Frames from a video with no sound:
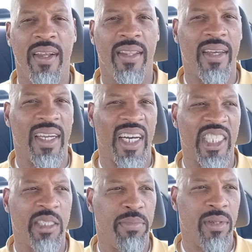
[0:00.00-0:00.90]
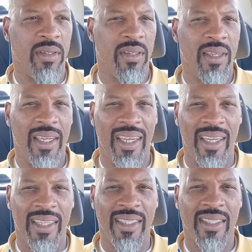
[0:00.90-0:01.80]
the gospel
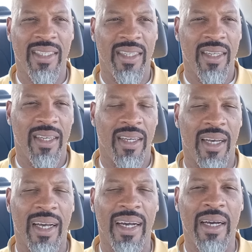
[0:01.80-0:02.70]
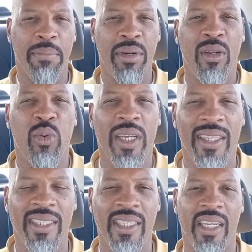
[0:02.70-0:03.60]
is. Put away
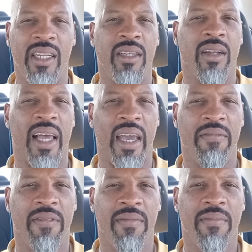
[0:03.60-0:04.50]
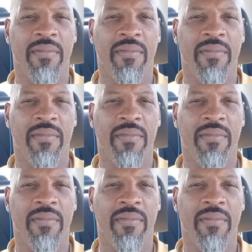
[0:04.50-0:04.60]
the sin in your life.